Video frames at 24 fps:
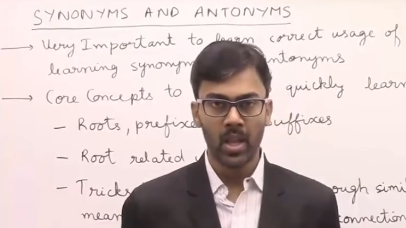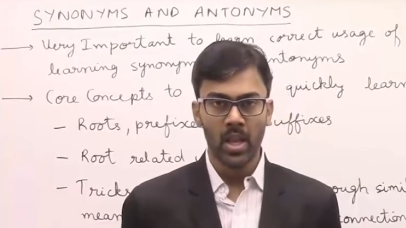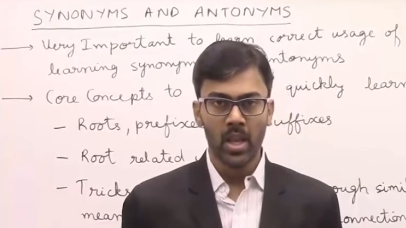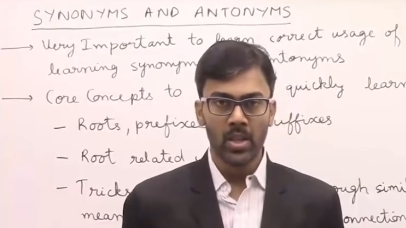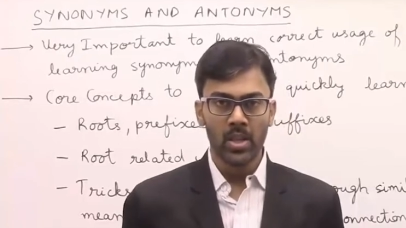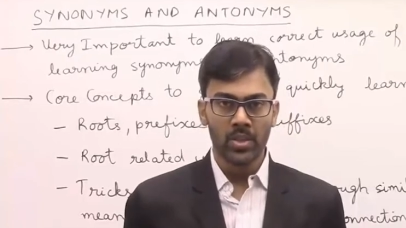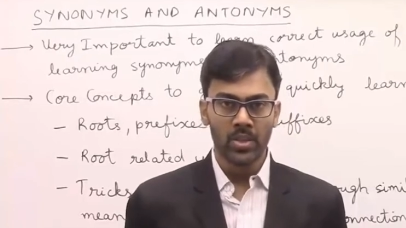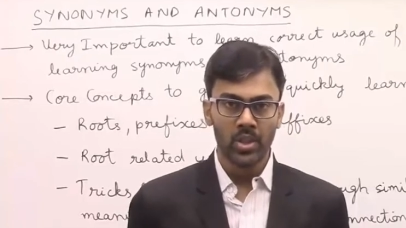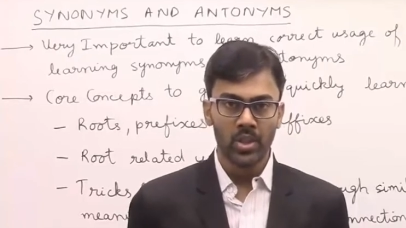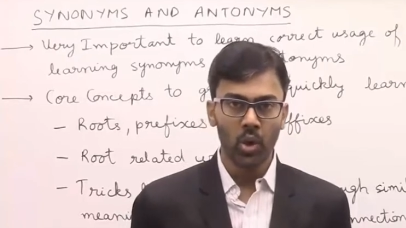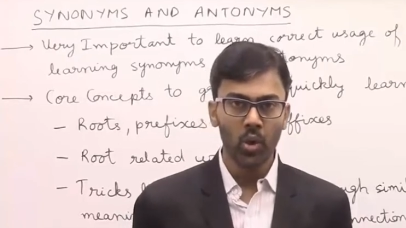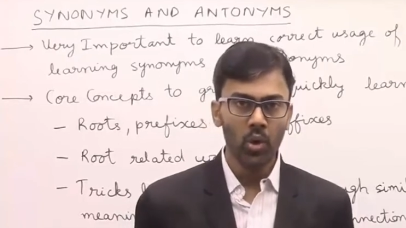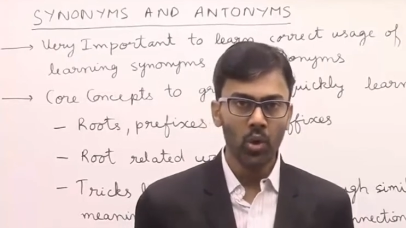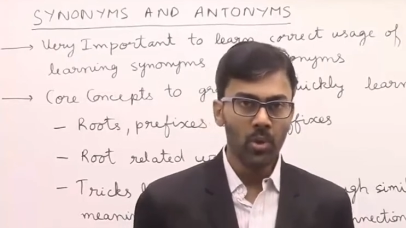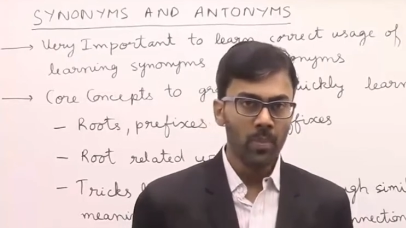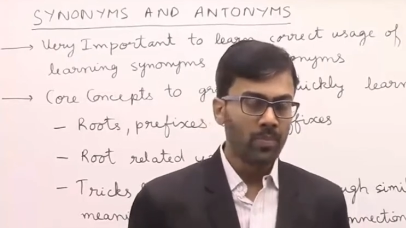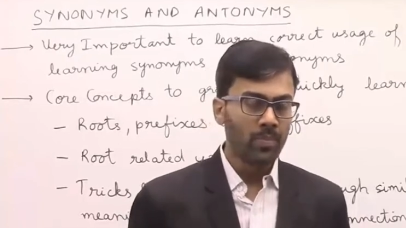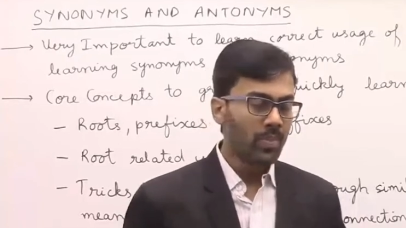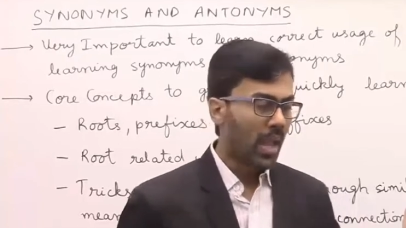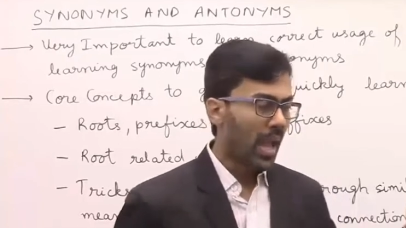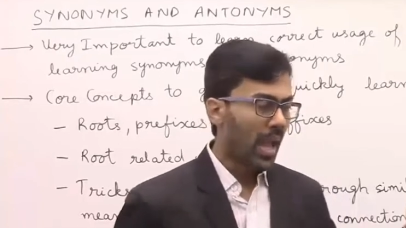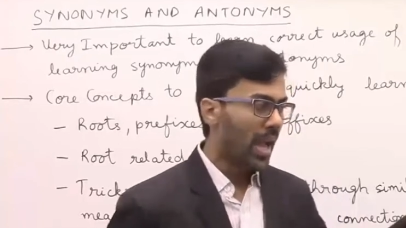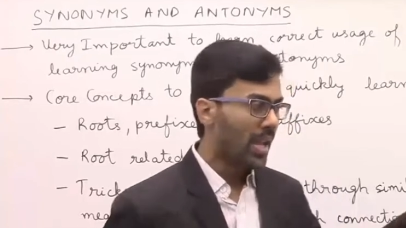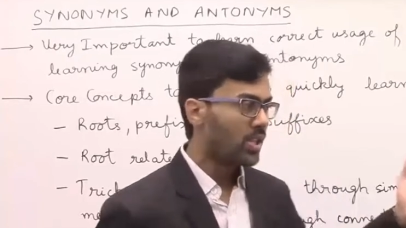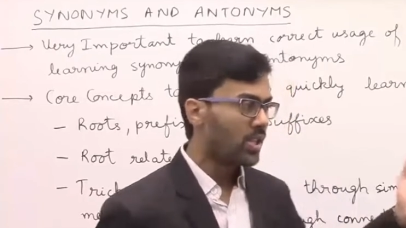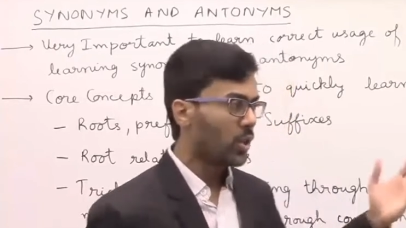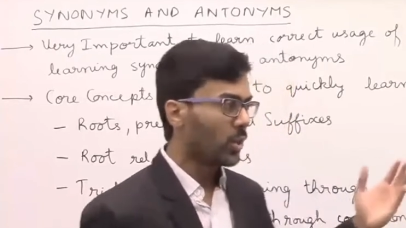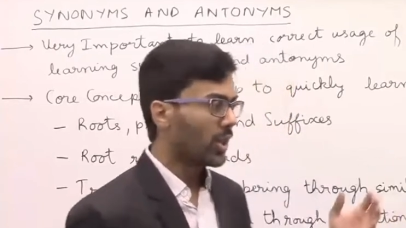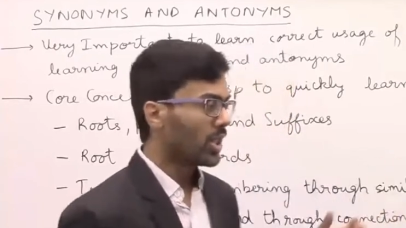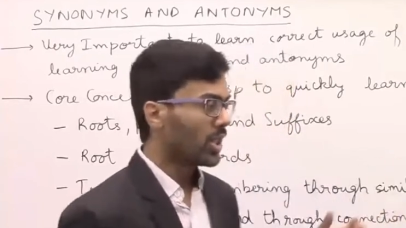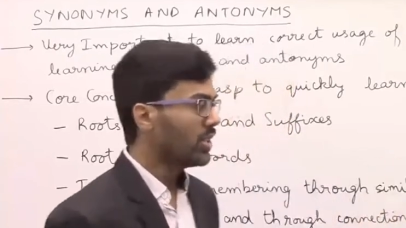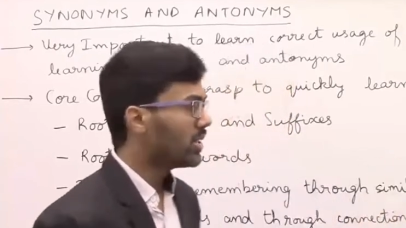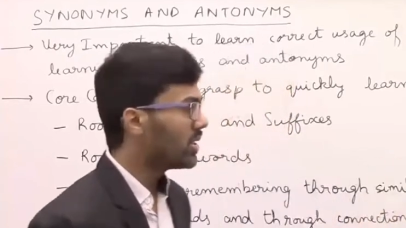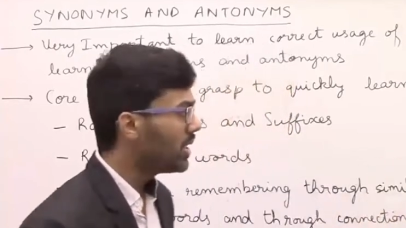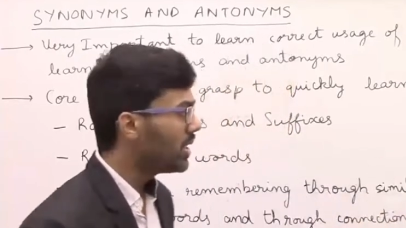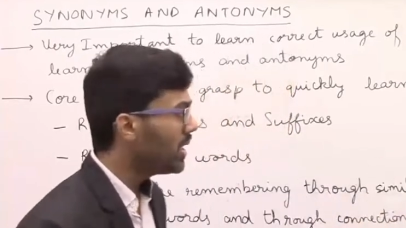So as you
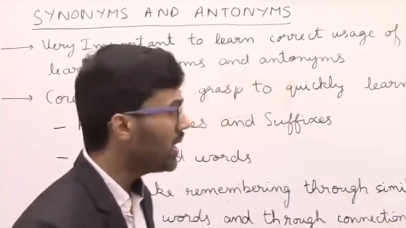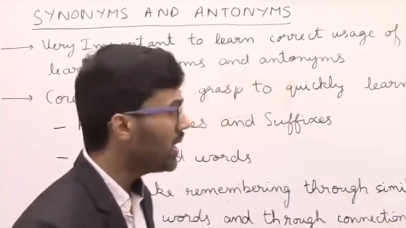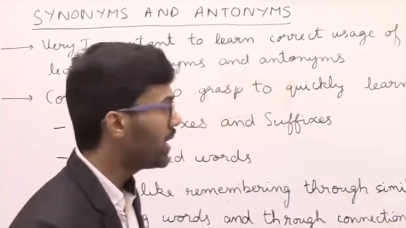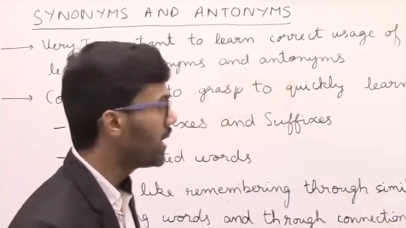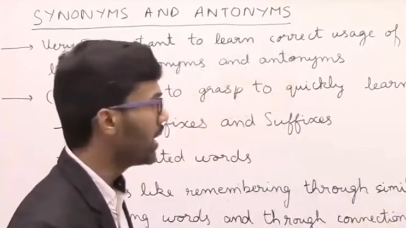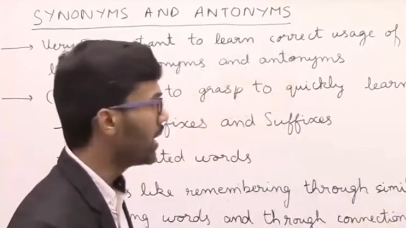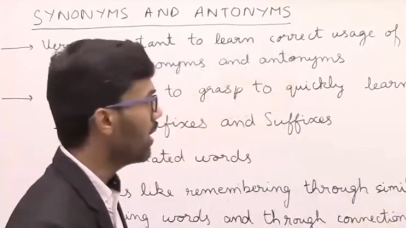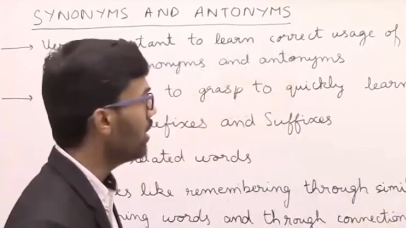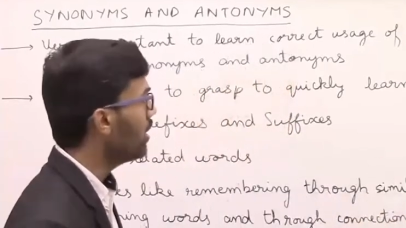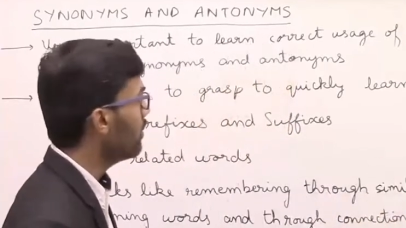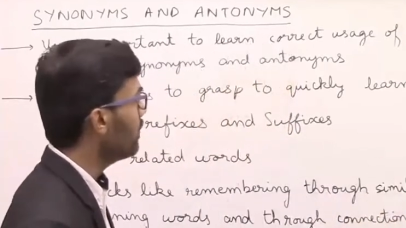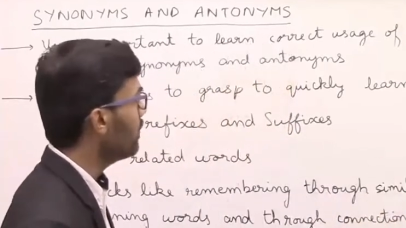can see here,